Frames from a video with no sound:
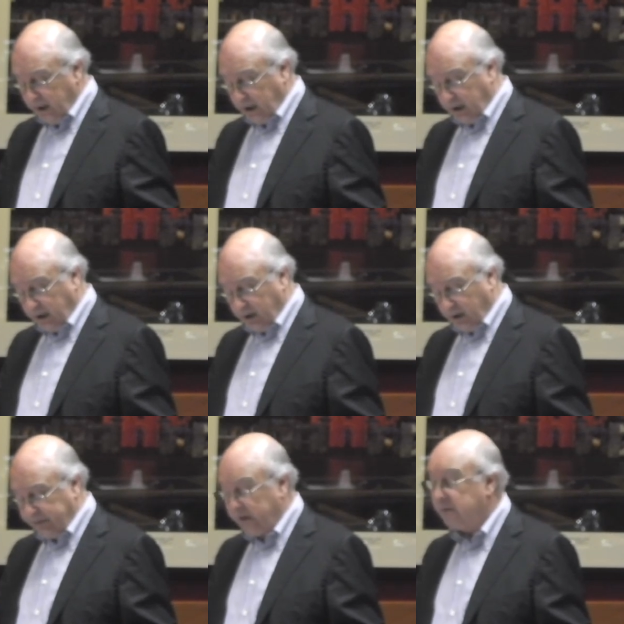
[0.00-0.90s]
and, and,
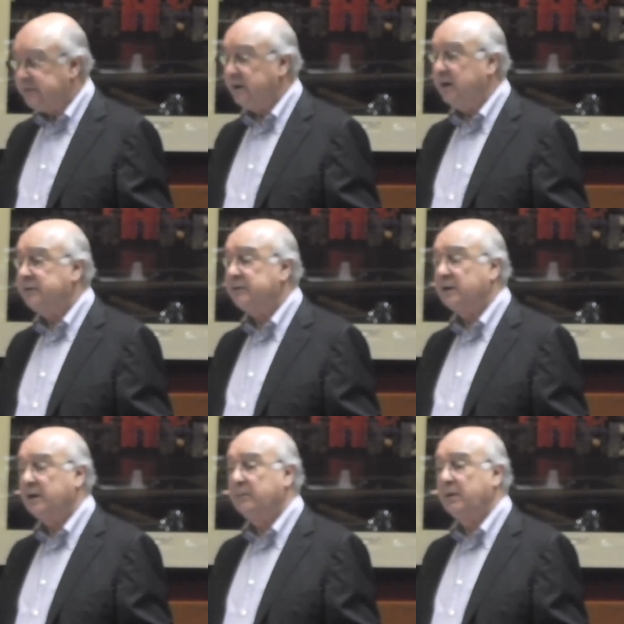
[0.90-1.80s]
I think it's, it's
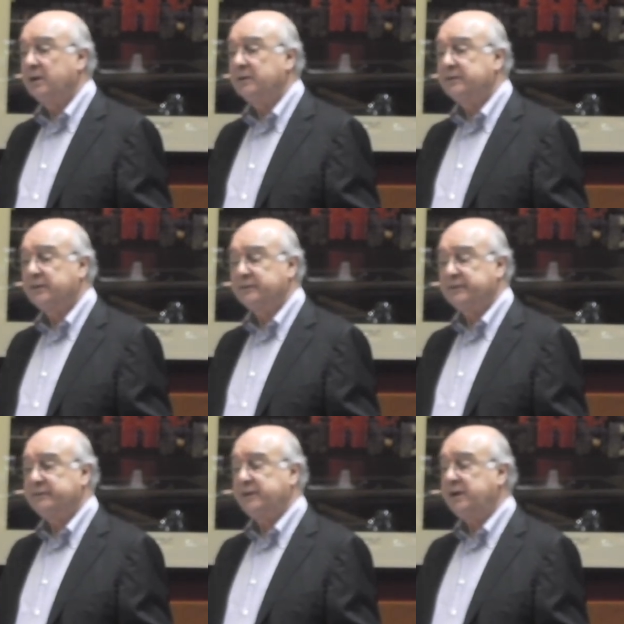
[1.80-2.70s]
um,
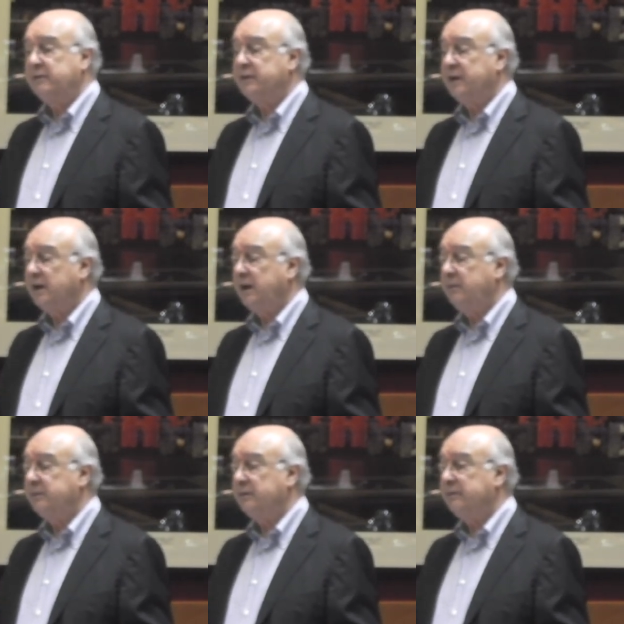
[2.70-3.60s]
self-defeating for the
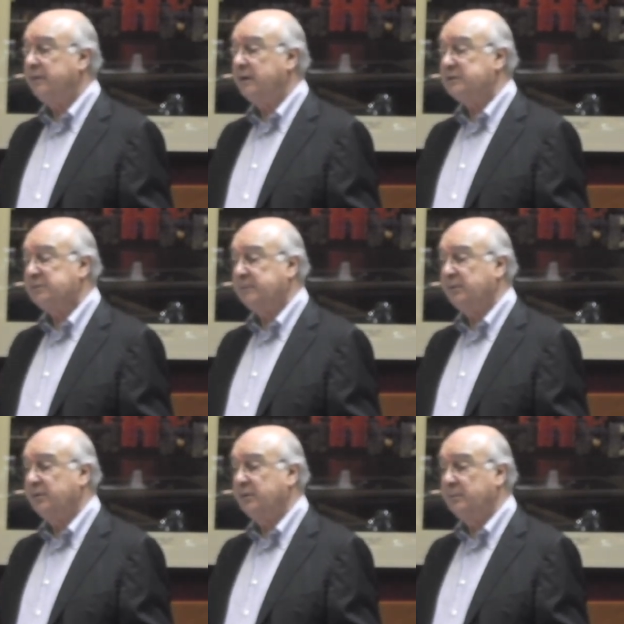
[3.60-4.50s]
aims of those
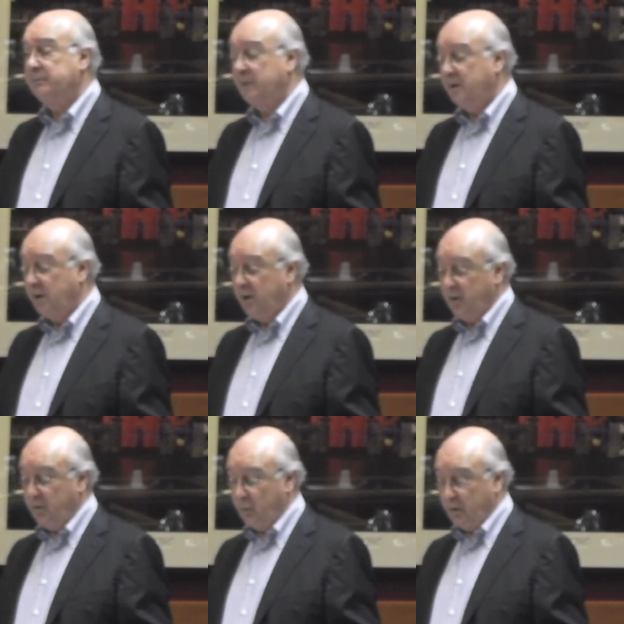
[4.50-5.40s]
people who,
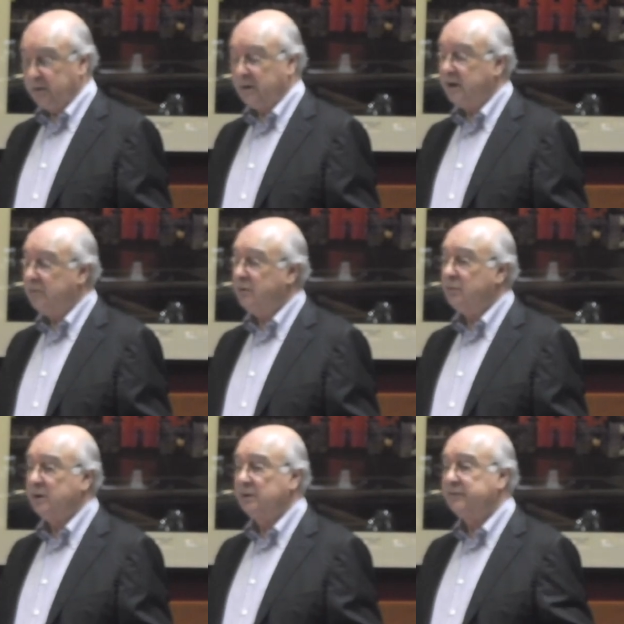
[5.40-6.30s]
who want, like Henry
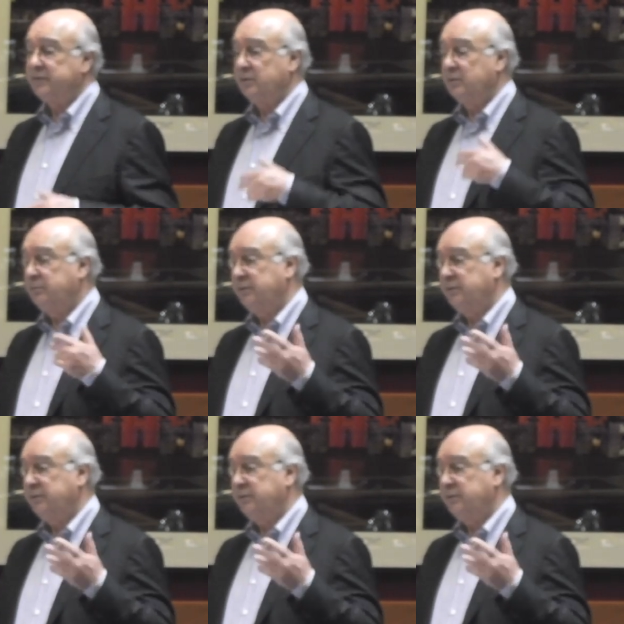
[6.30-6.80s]
Reynolds, to